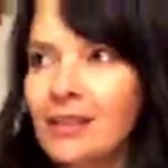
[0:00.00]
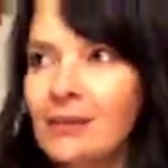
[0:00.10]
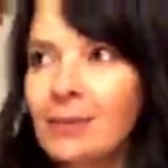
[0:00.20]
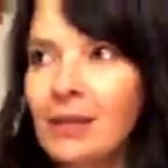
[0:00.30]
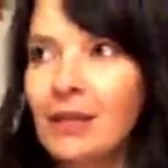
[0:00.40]

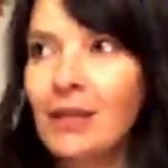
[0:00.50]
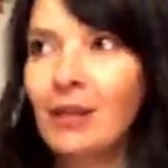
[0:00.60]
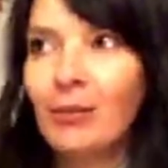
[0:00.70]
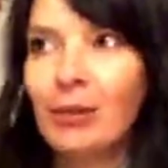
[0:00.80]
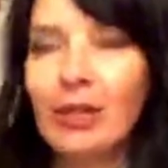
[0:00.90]
it's been
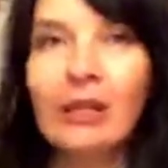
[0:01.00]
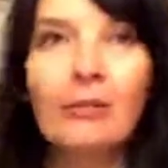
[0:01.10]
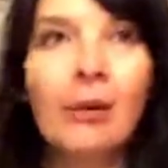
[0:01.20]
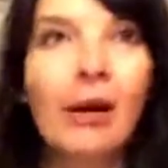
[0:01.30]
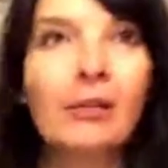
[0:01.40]
a
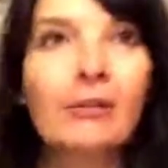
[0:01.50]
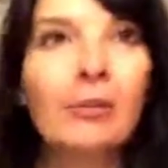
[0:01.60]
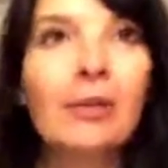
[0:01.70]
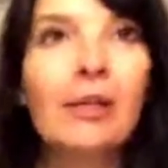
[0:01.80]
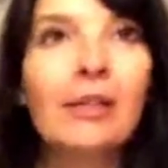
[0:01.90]
really wild
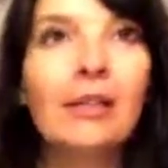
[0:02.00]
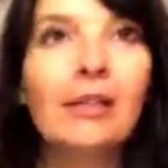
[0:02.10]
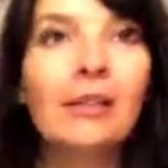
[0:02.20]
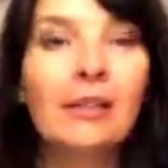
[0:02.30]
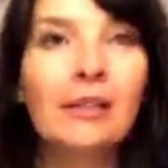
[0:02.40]

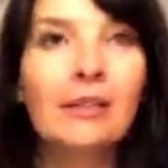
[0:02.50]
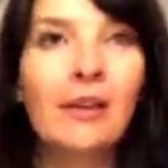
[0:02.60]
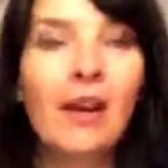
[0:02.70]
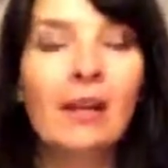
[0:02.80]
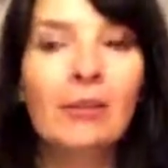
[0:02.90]
week. It's
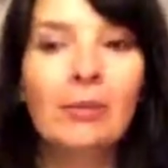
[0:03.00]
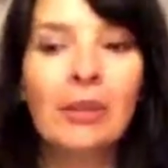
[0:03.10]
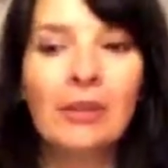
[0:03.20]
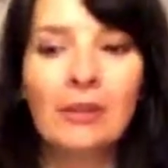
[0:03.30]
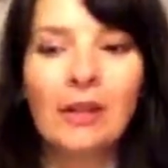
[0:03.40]
the kind of
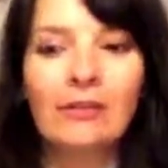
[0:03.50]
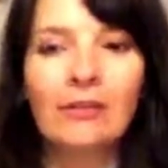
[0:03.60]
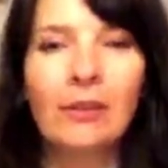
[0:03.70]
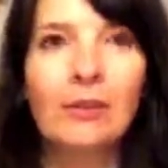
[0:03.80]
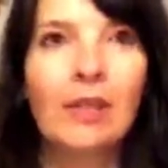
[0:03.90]
week that
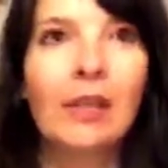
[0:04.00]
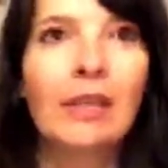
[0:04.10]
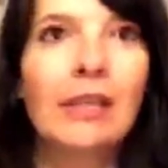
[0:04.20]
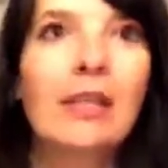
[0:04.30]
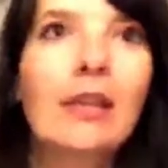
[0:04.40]
feels like
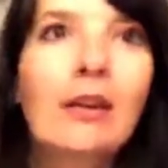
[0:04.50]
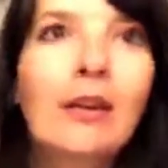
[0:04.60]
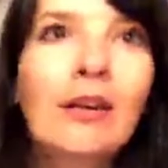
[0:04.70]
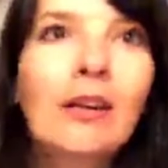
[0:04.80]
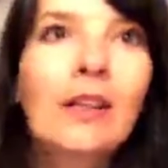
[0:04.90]
a
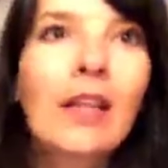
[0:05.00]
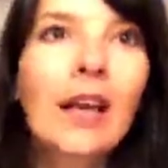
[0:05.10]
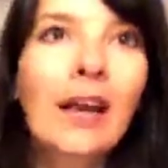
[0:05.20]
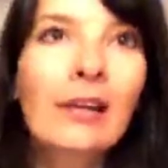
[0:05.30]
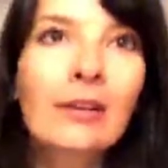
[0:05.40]
year.
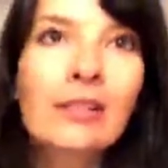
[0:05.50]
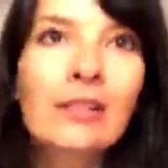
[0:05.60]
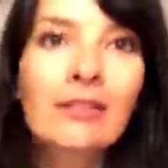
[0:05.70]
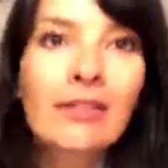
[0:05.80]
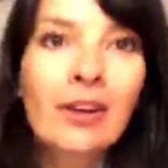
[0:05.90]
Hi,
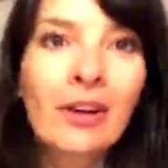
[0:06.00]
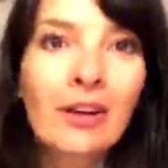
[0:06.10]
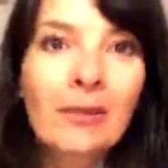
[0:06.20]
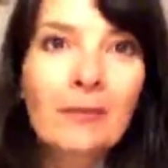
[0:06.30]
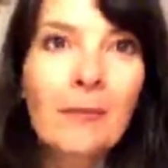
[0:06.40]

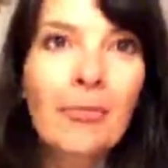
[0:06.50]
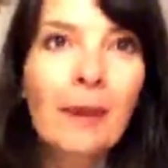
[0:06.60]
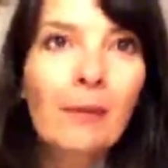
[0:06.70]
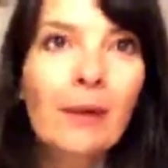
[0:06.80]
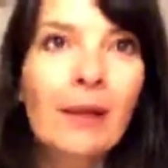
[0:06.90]
Christopher.
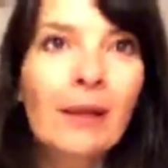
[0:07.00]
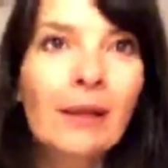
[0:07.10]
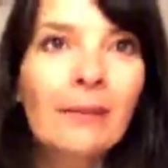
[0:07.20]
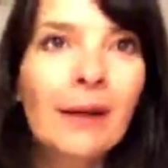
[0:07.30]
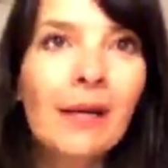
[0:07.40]

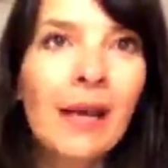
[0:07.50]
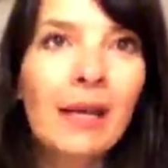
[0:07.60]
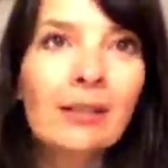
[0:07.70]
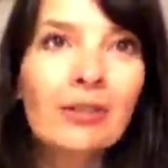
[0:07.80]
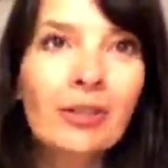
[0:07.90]
Welcome. Hi,
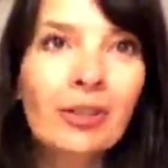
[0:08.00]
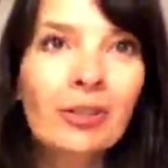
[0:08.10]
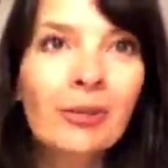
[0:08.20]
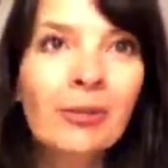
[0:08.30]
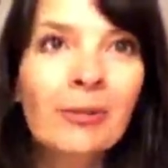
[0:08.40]

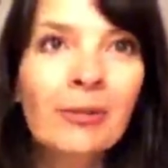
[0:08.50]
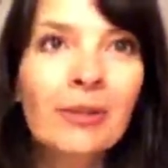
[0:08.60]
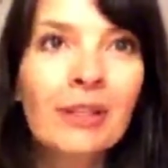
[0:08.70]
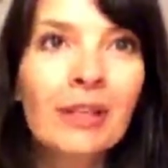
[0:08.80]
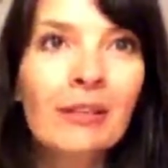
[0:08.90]
Andrew.
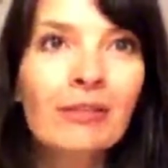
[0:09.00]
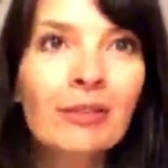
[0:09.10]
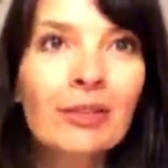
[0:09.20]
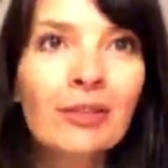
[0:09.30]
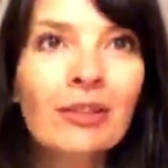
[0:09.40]
Thank you
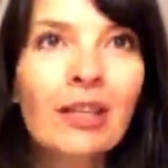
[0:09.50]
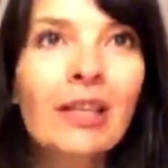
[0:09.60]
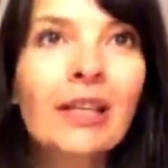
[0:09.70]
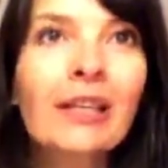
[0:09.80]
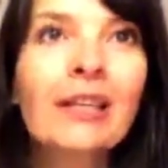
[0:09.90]
for tuning
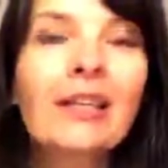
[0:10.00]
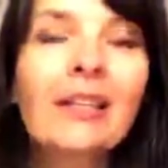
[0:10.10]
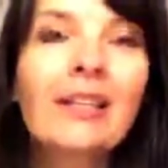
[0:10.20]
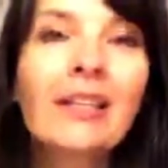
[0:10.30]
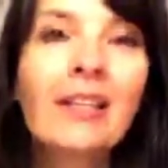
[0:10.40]

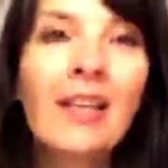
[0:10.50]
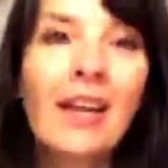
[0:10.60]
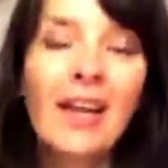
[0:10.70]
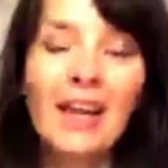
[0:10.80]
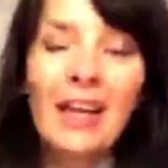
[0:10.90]
in.
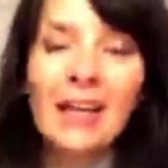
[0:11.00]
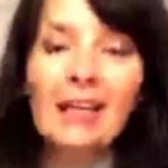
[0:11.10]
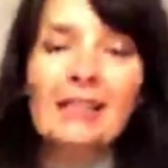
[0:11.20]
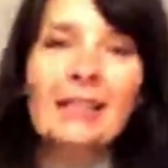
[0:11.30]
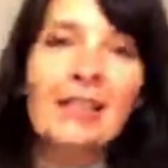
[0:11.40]

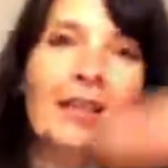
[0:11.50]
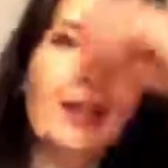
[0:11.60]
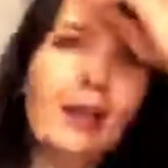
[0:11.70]
And